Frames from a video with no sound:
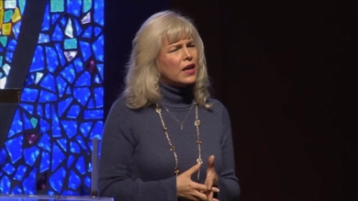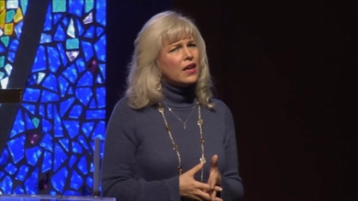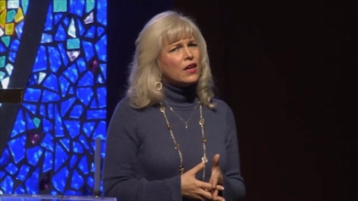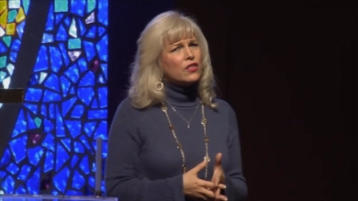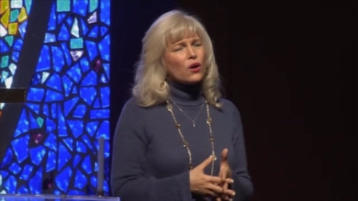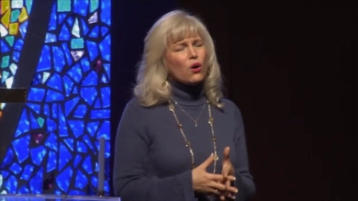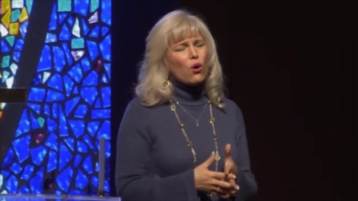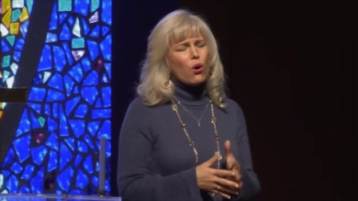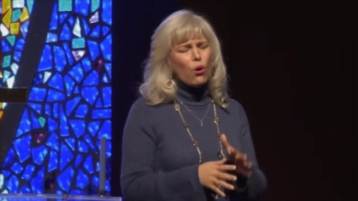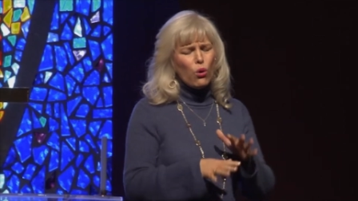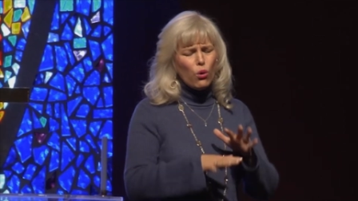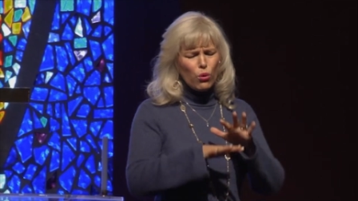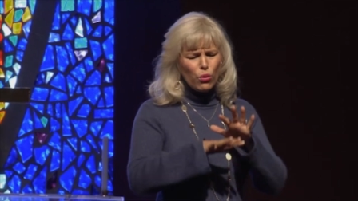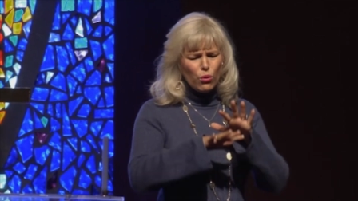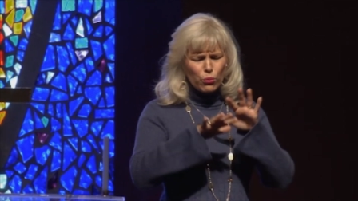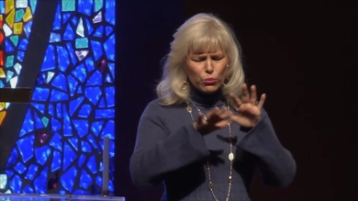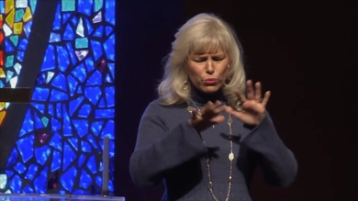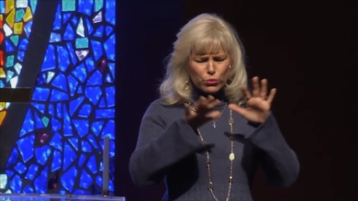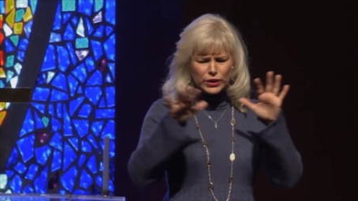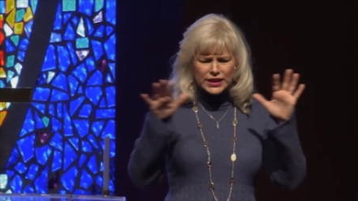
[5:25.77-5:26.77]
The
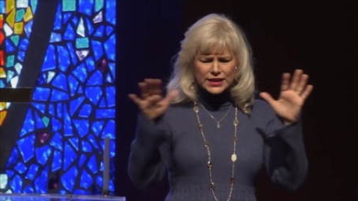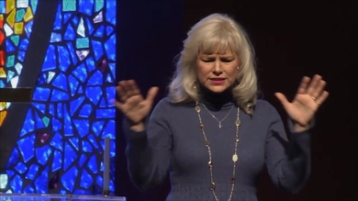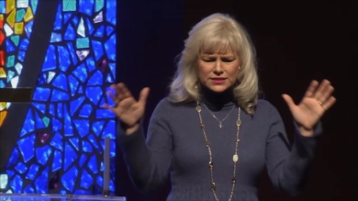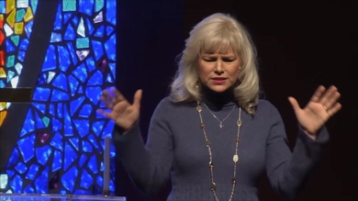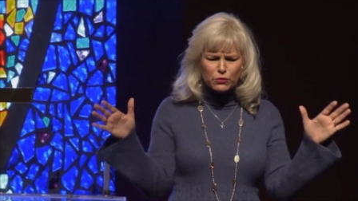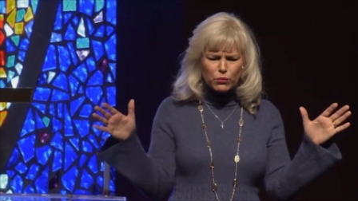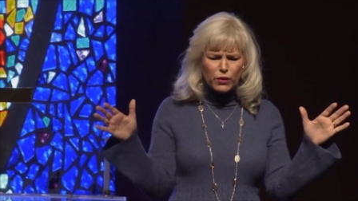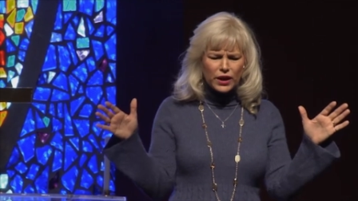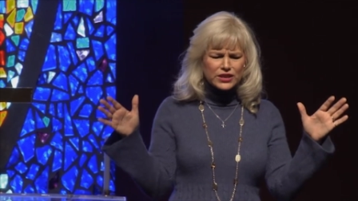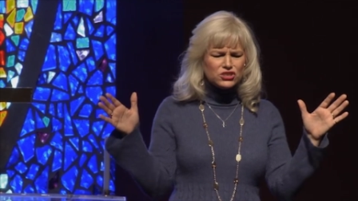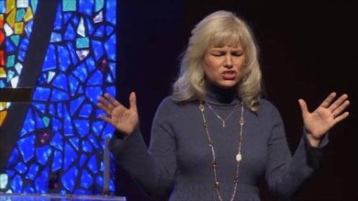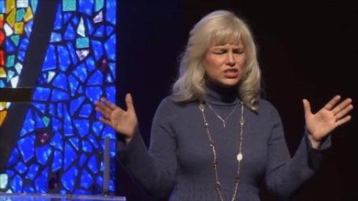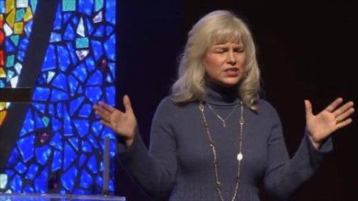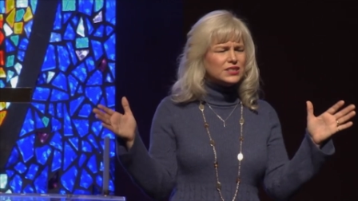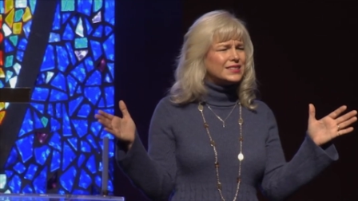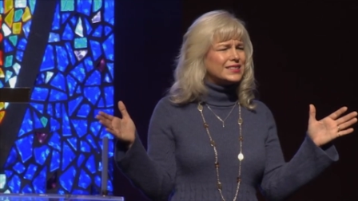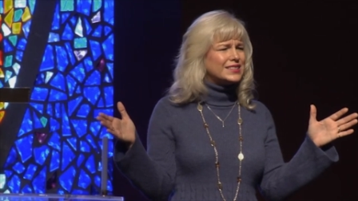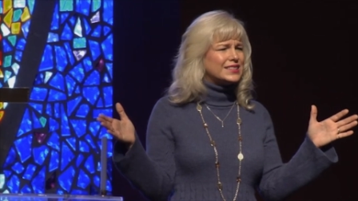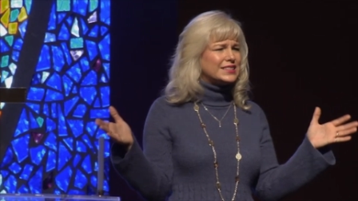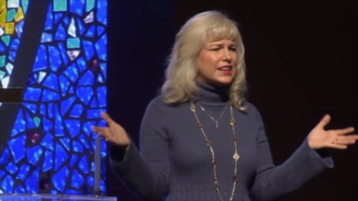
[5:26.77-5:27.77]
whole reason why
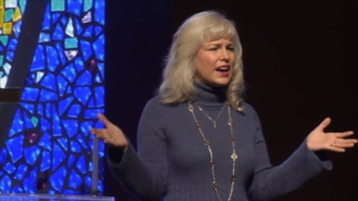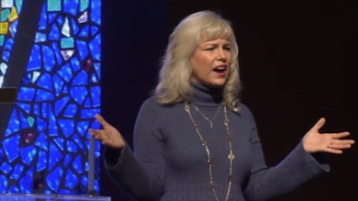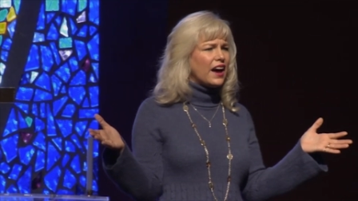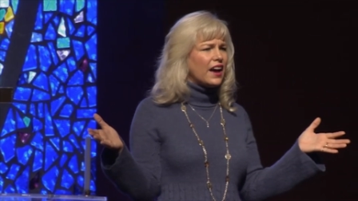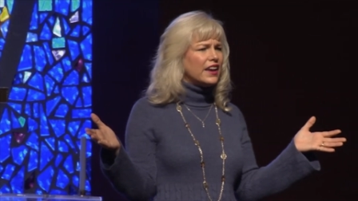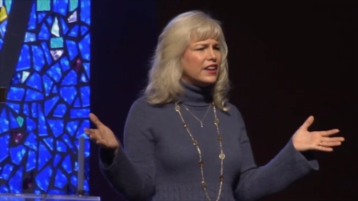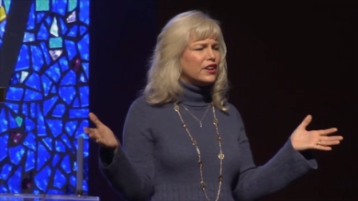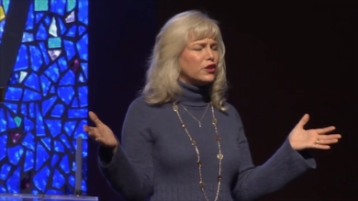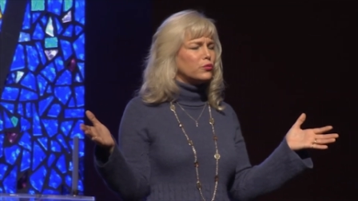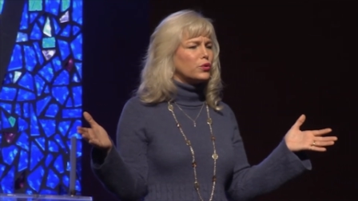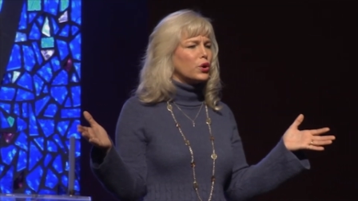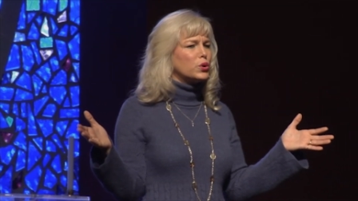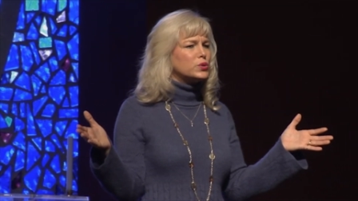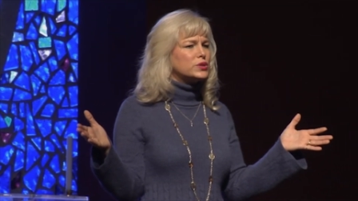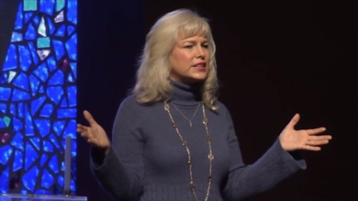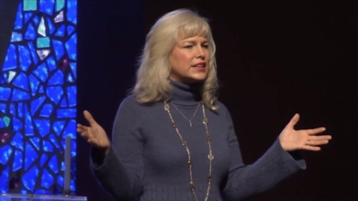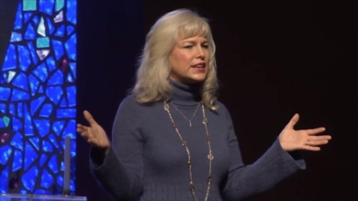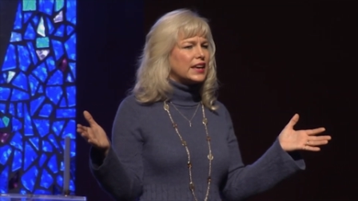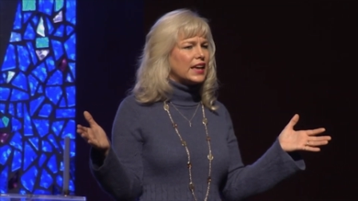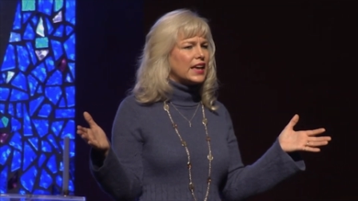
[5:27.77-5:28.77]
Jesus died and rose
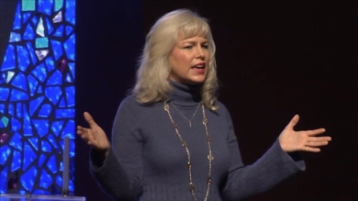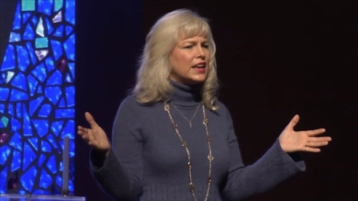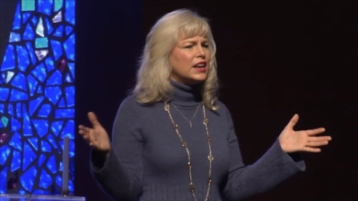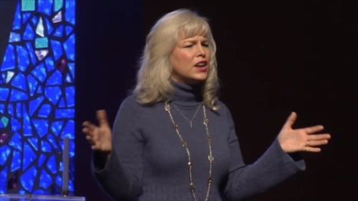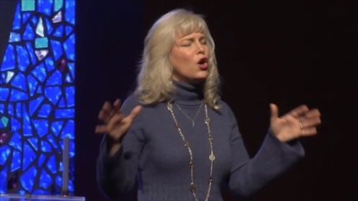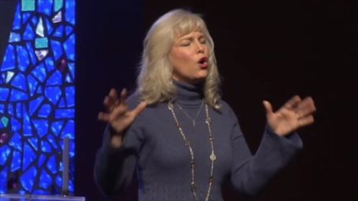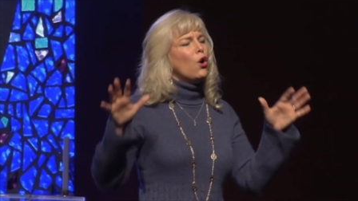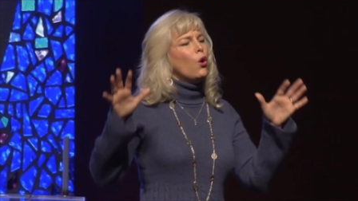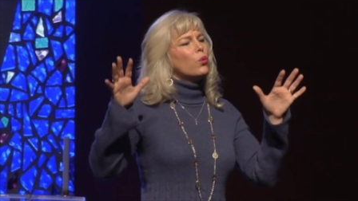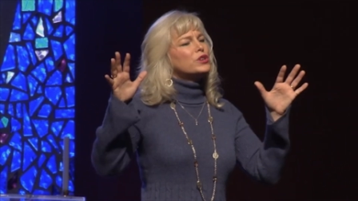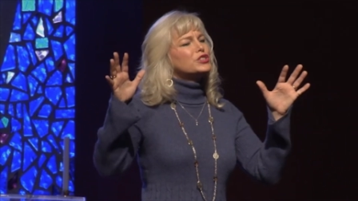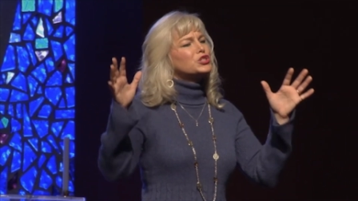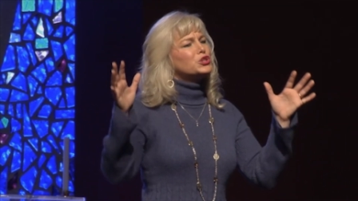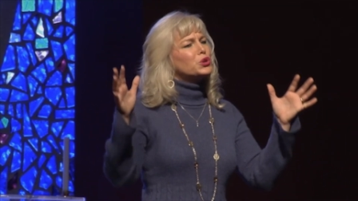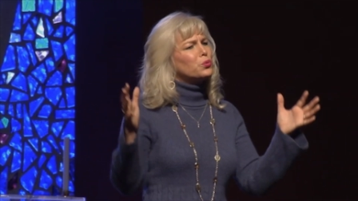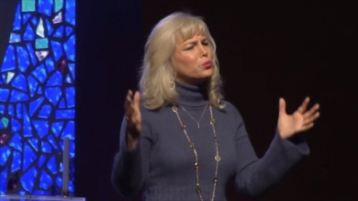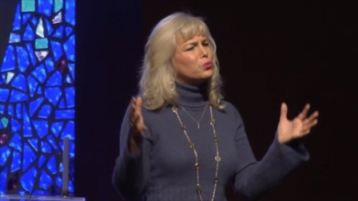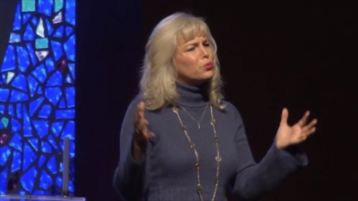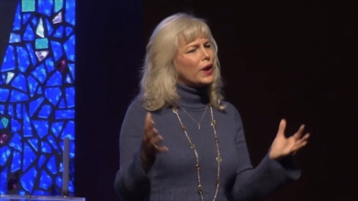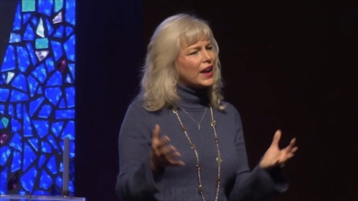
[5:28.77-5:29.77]
again was to
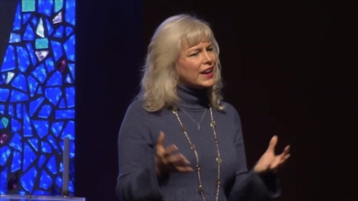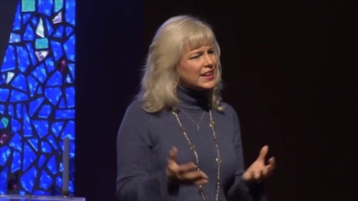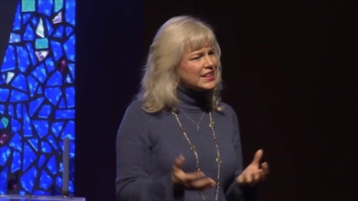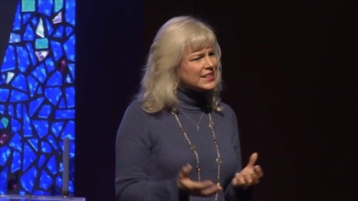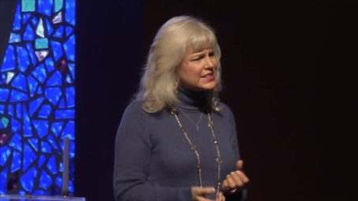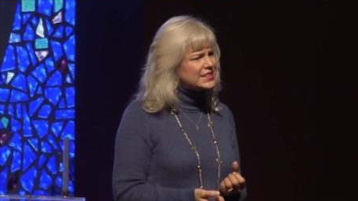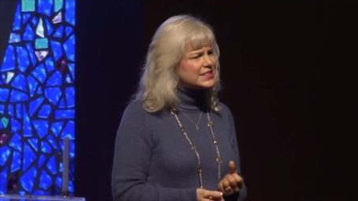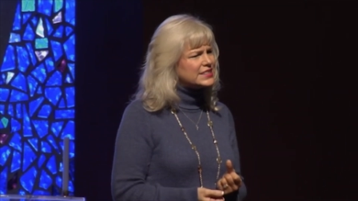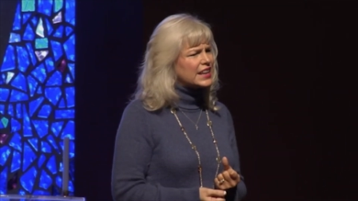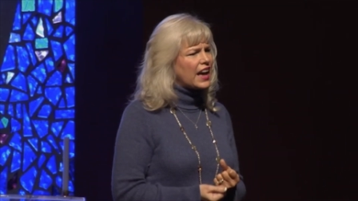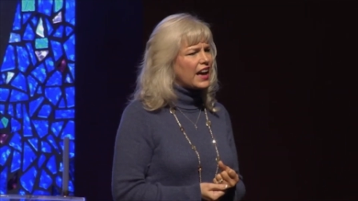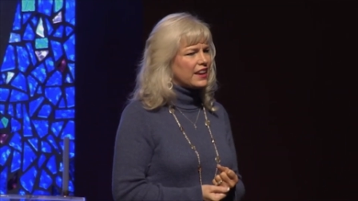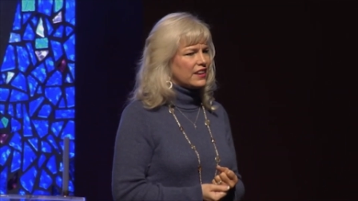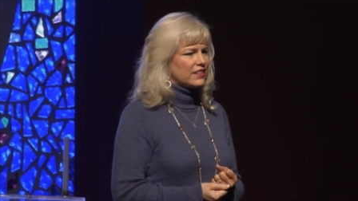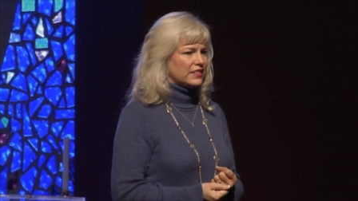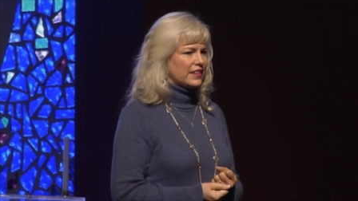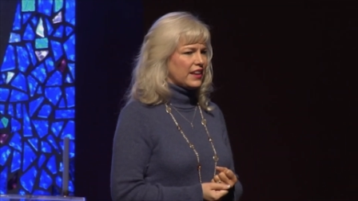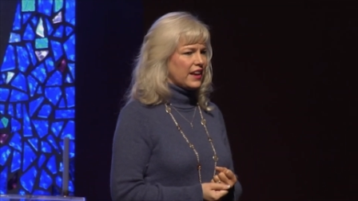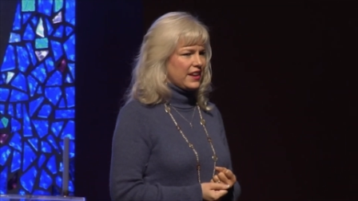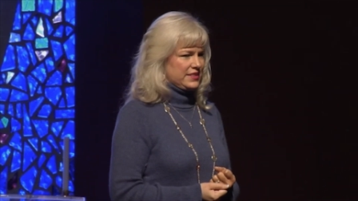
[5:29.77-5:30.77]

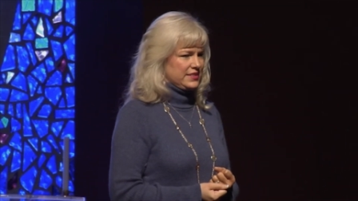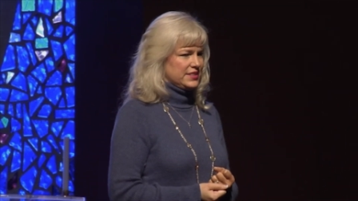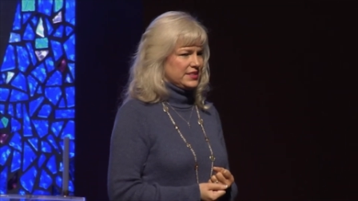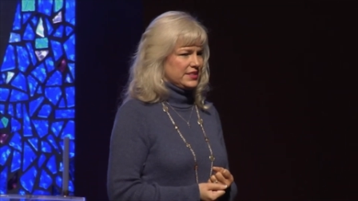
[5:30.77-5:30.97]
reconcile us